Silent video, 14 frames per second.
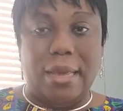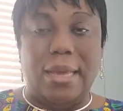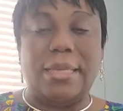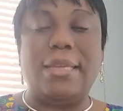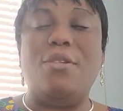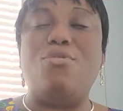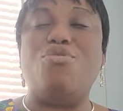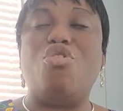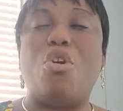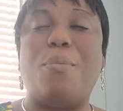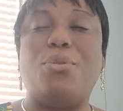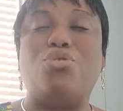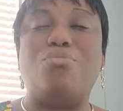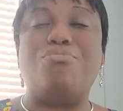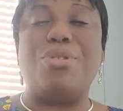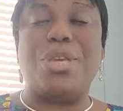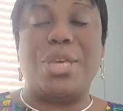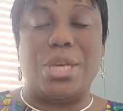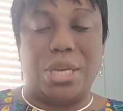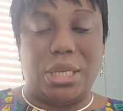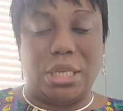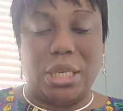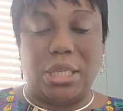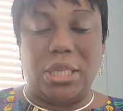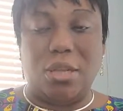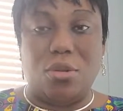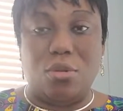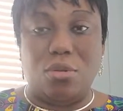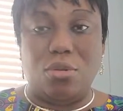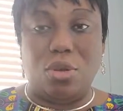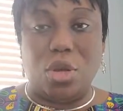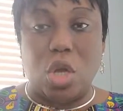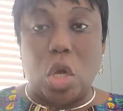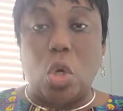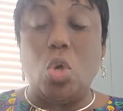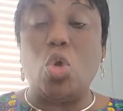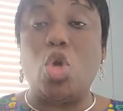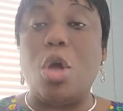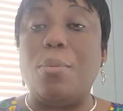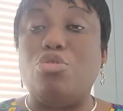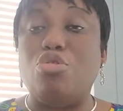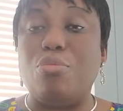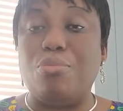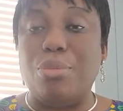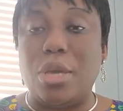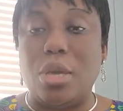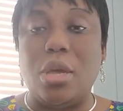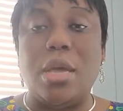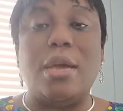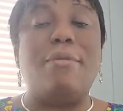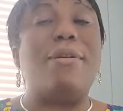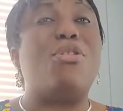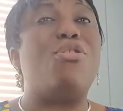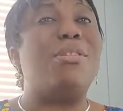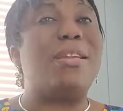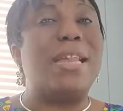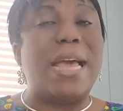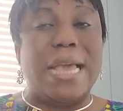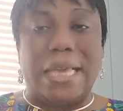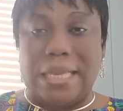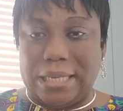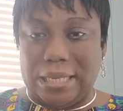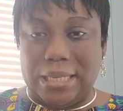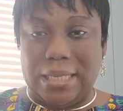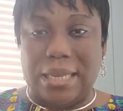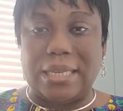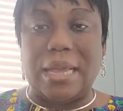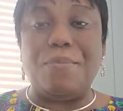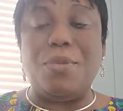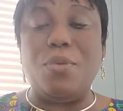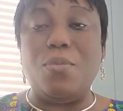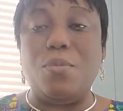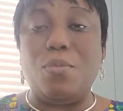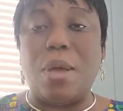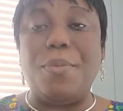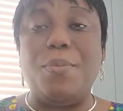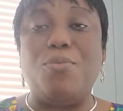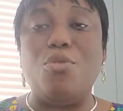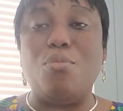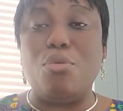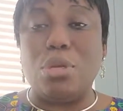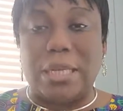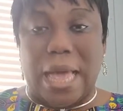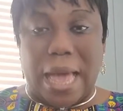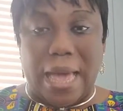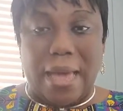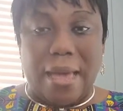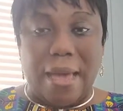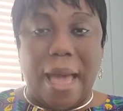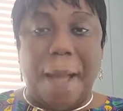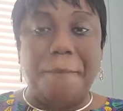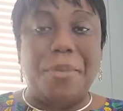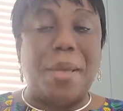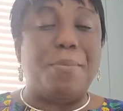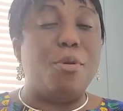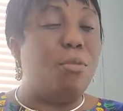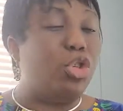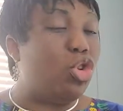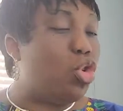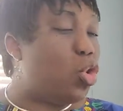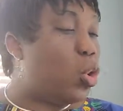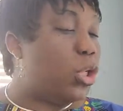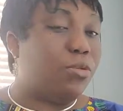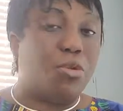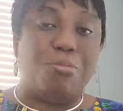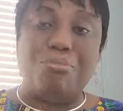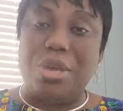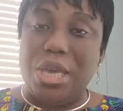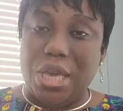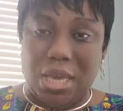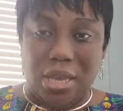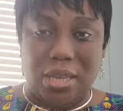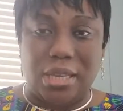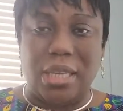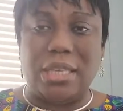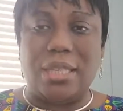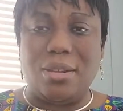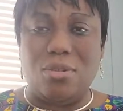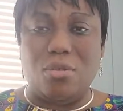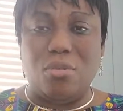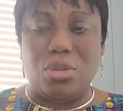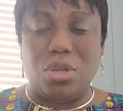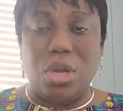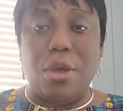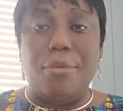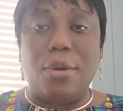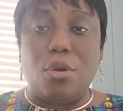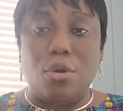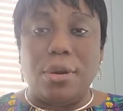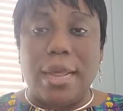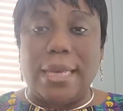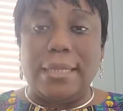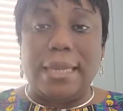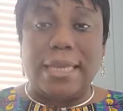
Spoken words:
He said, look up to me, says the Lord. Look up to me. Recognize that I'm the promoter. That promotion comes from me, says the Lord. Recognize